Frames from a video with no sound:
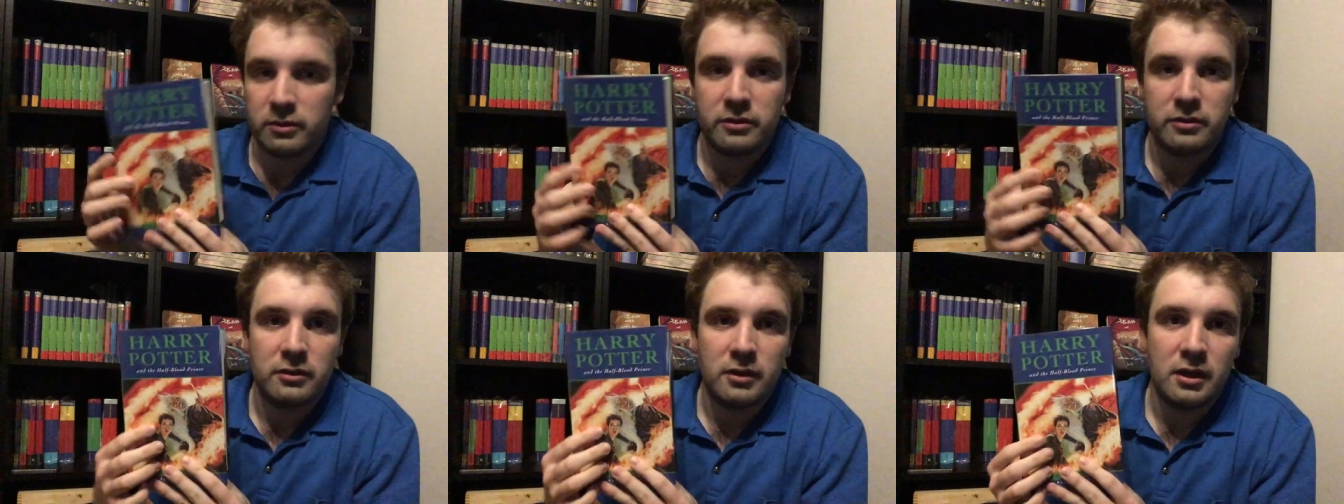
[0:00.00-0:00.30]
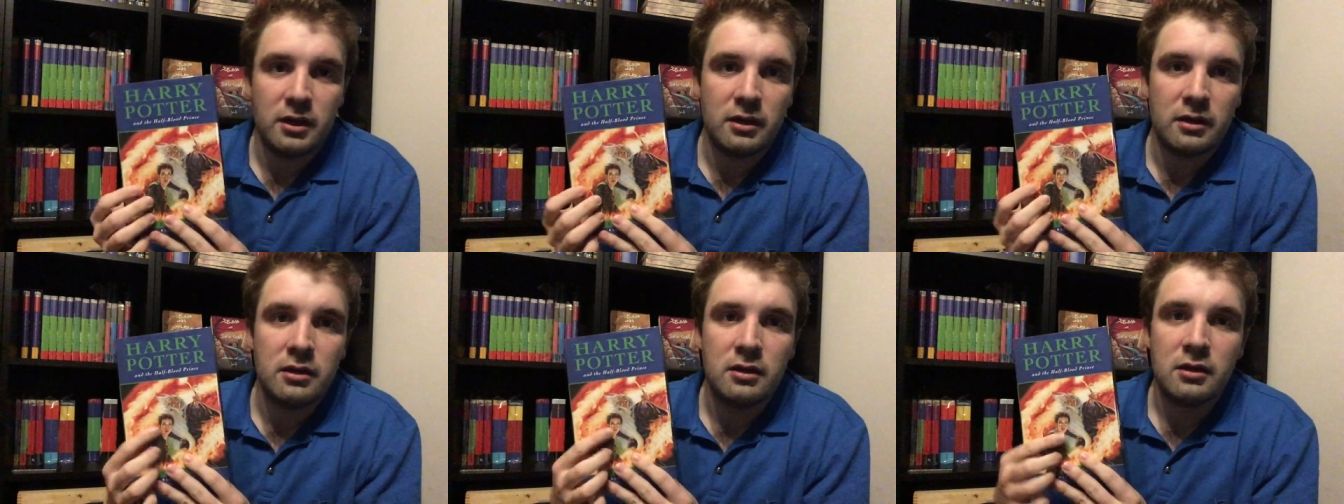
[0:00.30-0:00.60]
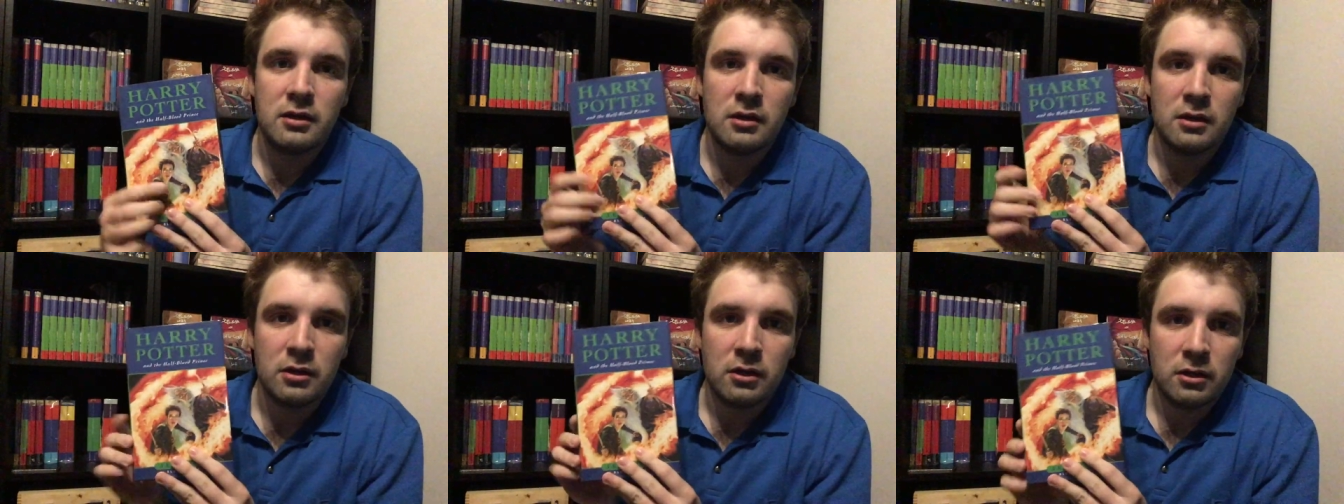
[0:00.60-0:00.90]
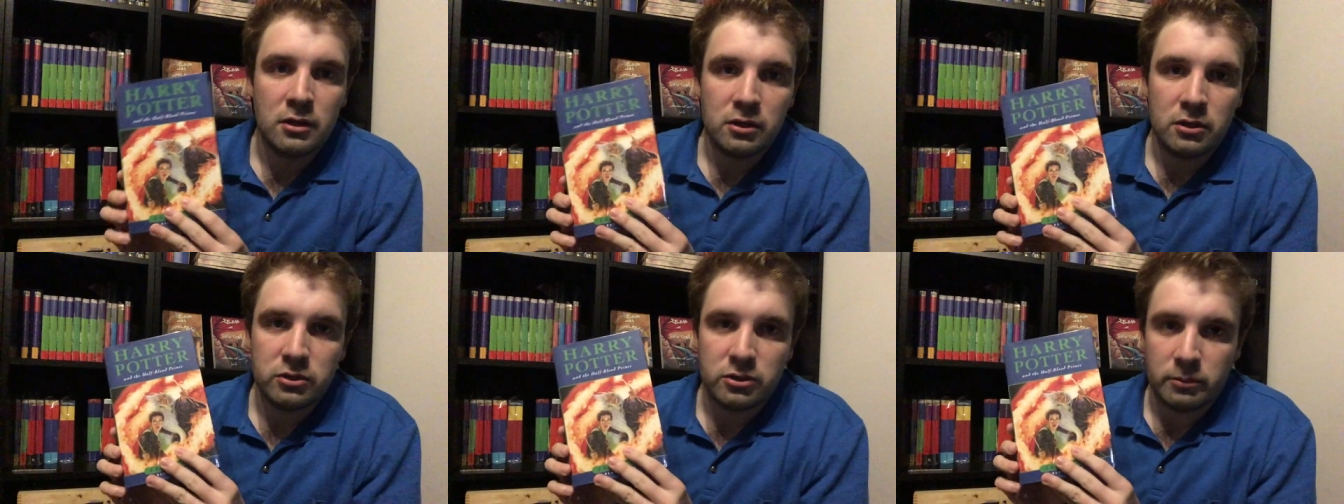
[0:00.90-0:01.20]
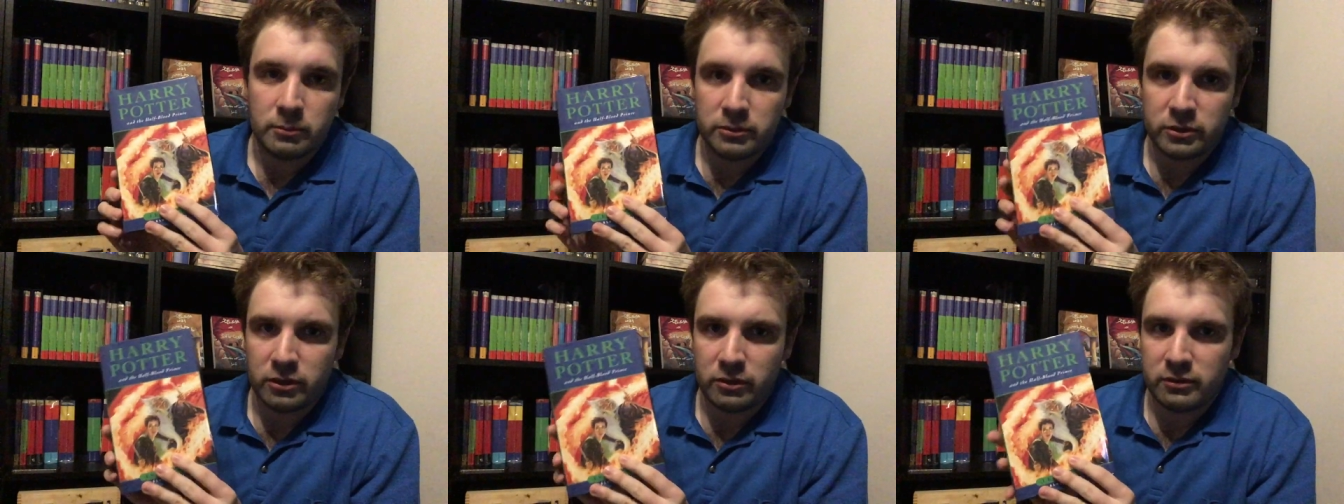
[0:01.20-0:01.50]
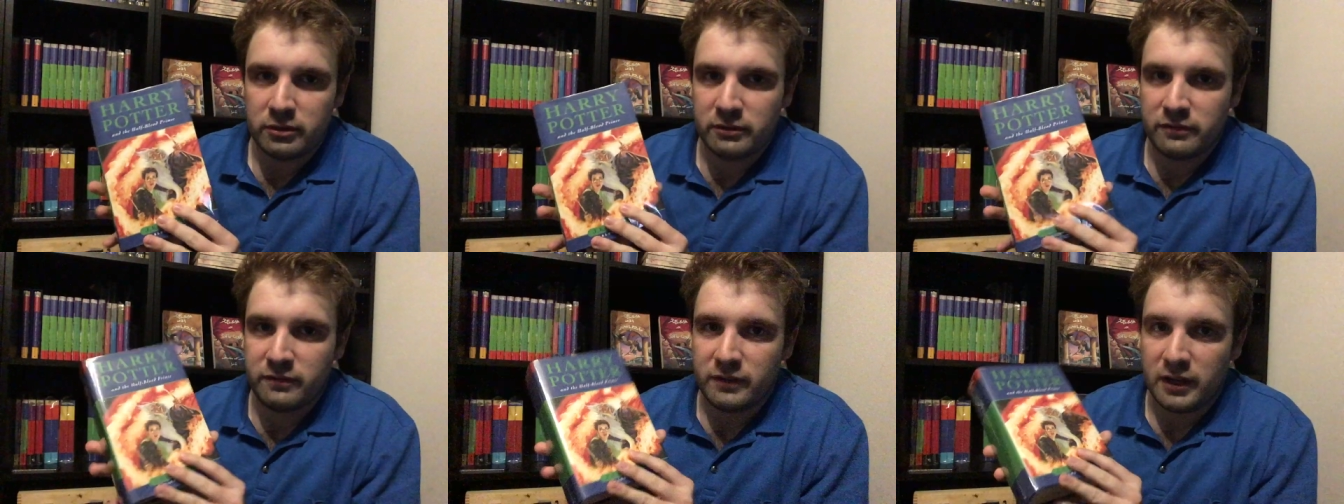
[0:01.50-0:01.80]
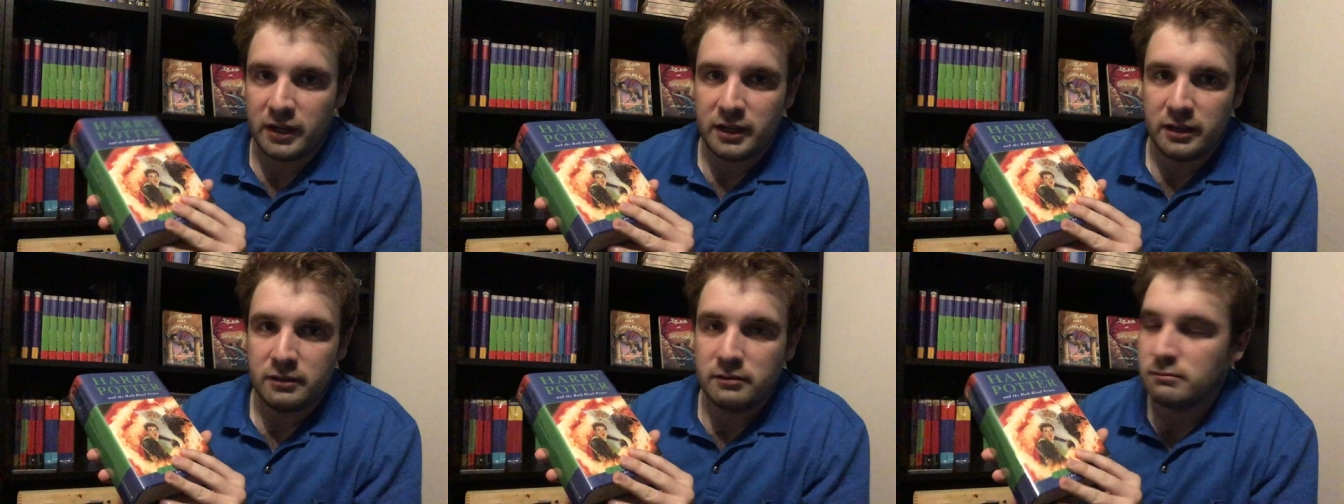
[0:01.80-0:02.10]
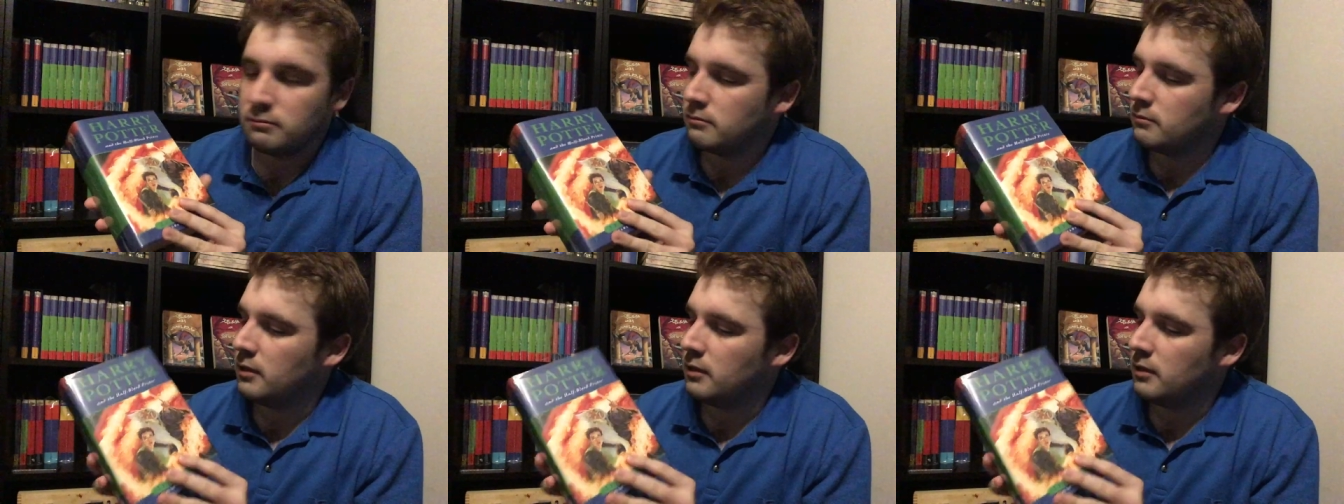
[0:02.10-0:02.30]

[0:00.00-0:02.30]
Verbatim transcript: with the Dumbledore in the Fire.